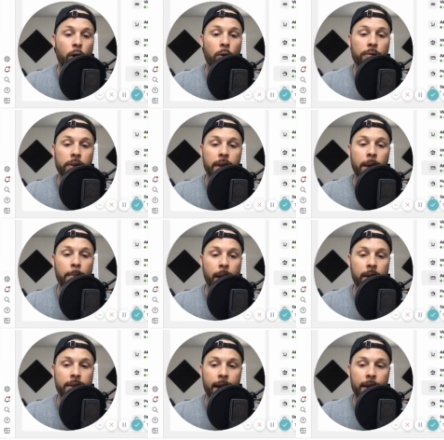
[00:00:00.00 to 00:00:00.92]
Hopefully they
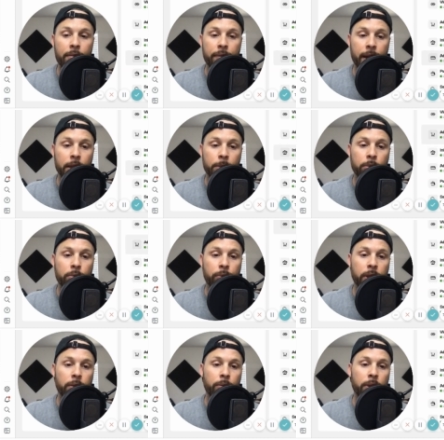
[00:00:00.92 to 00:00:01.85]
make that available
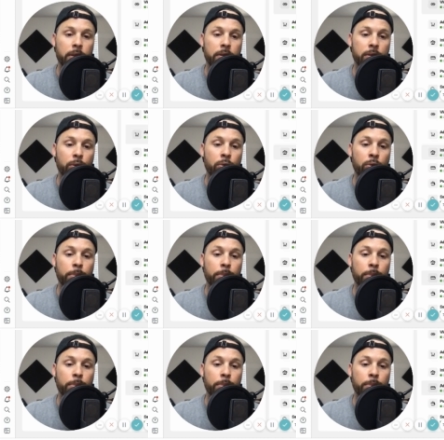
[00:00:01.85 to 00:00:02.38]
really, really soon.